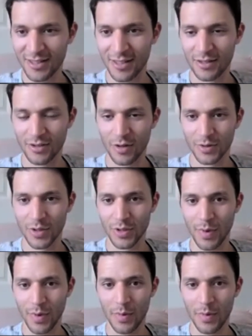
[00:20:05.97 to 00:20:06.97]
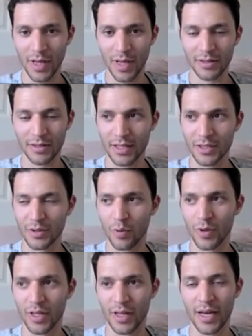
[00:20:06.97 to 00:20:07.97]
Uh, so I'm, I'm, glad glad you
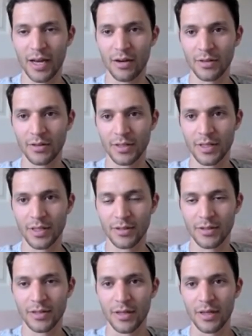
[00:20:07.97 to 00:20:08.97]
pointed that out because there's